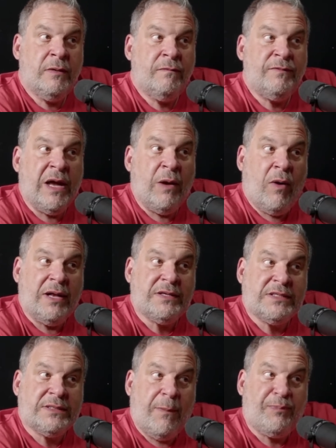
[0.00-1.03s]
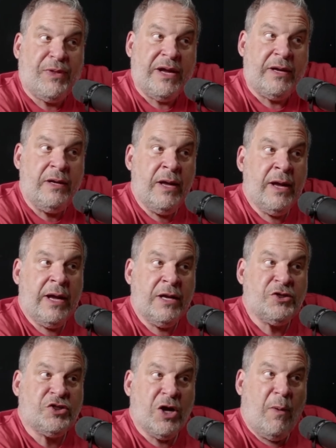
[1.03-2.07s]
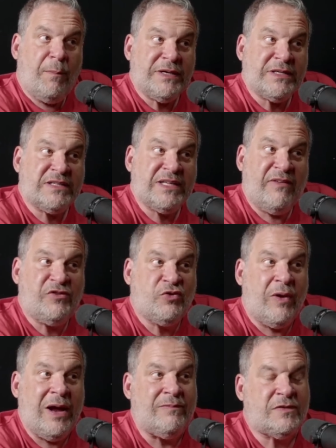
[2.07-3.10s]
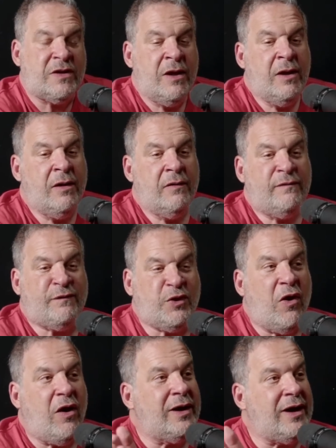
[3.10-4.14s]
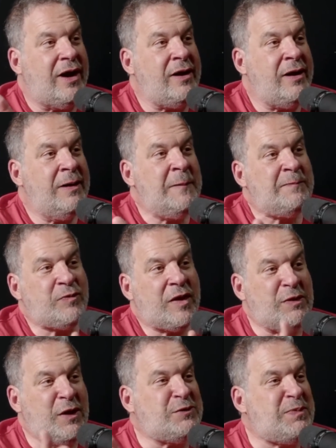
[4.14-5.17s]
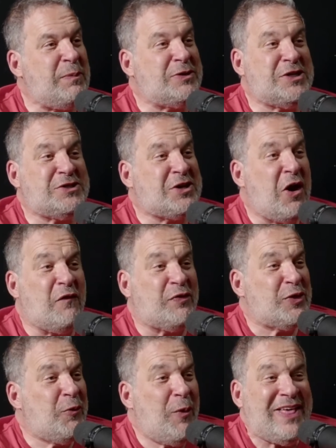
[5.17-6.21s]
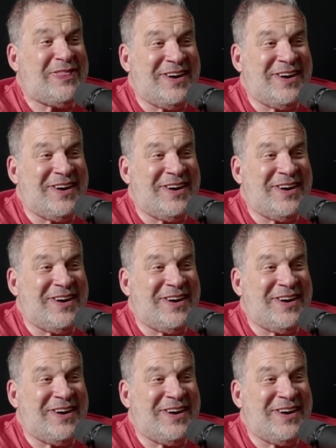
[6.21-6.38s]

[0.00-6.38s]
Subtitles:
They want something in show business. They have dreams. Florida, those people just go for the weather.